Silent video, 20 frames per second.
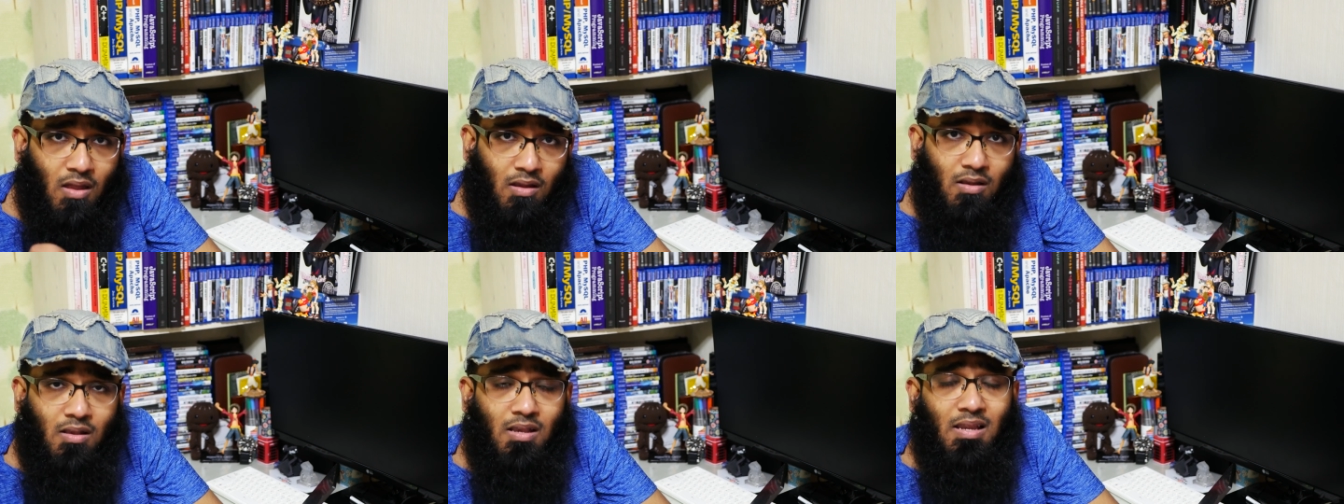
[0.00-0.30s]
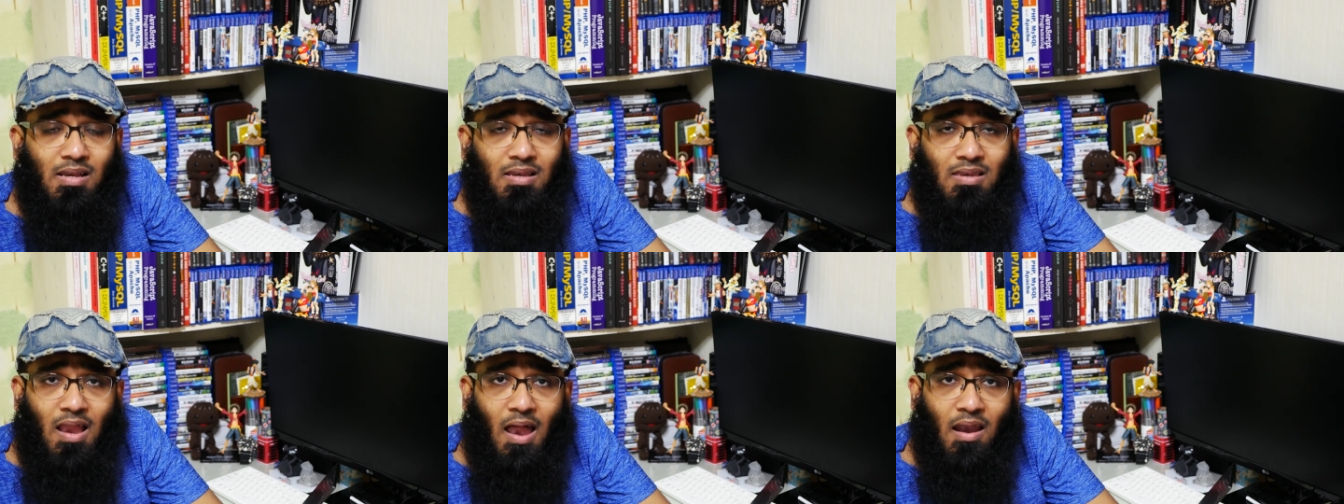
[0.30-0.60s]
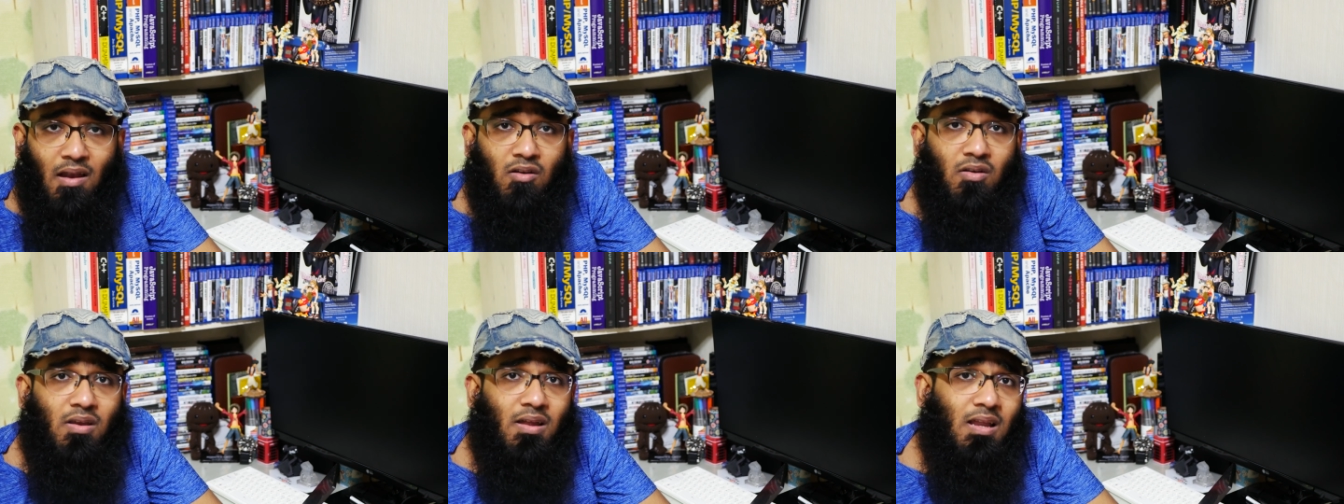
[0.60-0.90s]
The
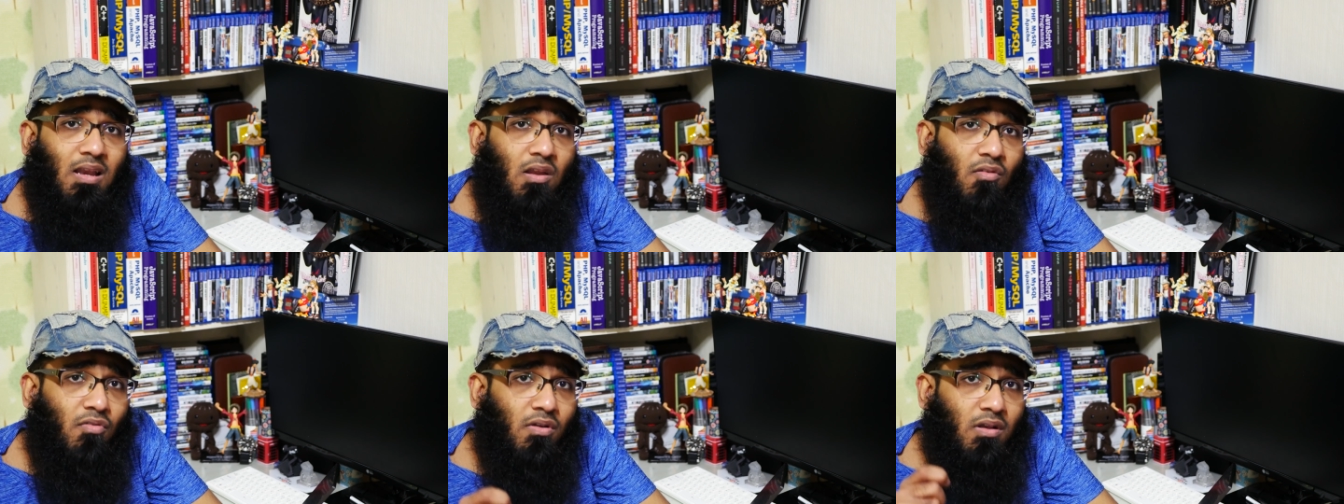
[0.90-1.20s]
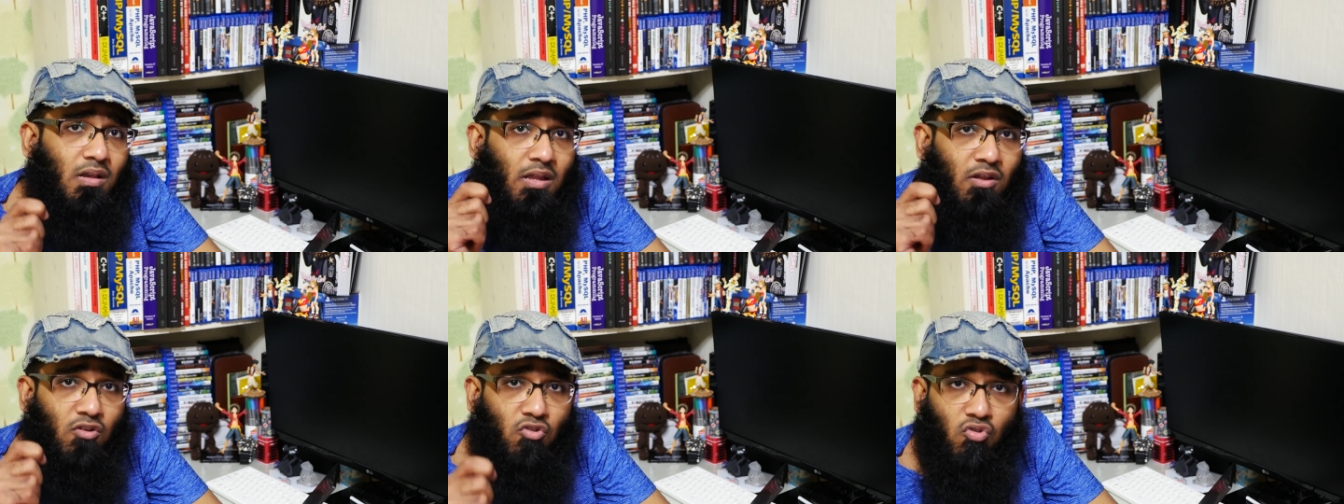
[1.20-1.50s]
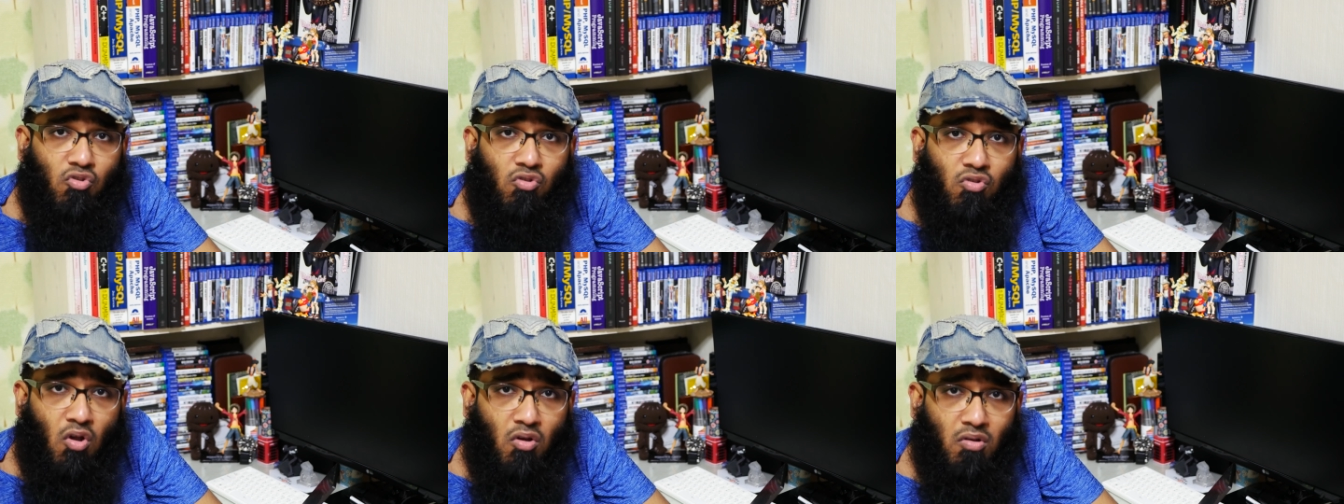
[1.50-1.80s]
nano degree will teach
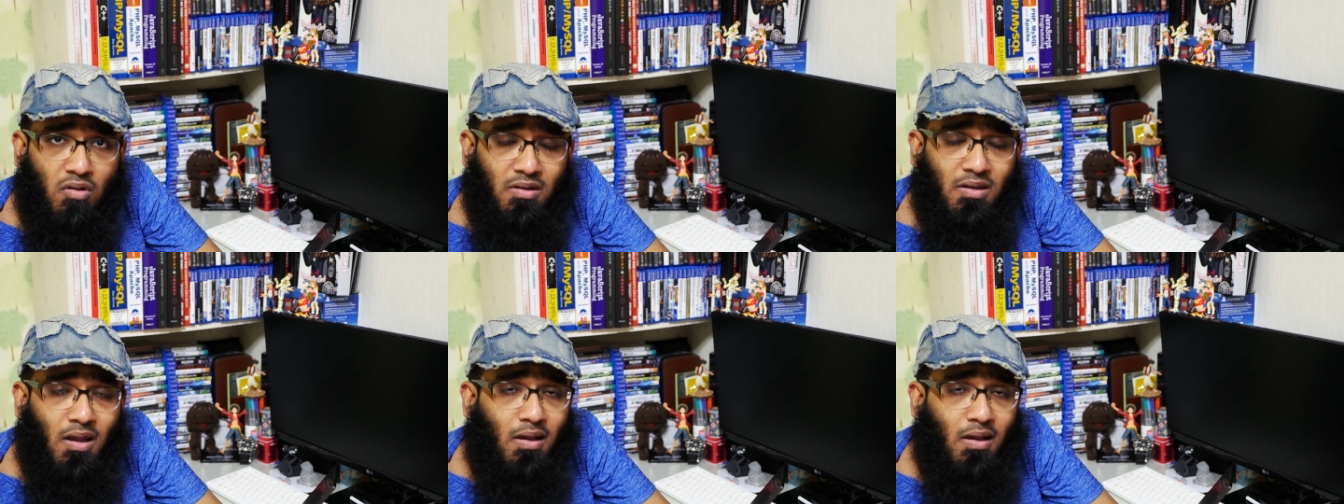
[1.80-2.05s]
you knowledge,